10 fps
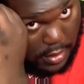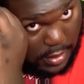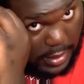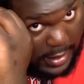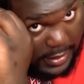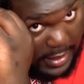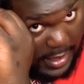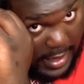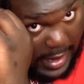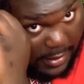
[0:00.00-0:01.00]
And
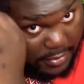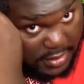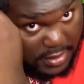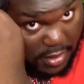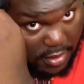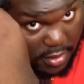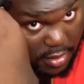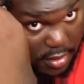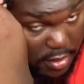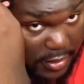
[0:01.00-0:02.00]
then I'm just gonna,
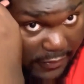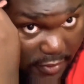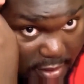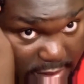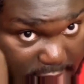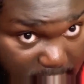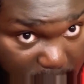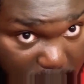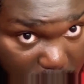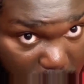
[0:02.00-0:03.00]
if you can see,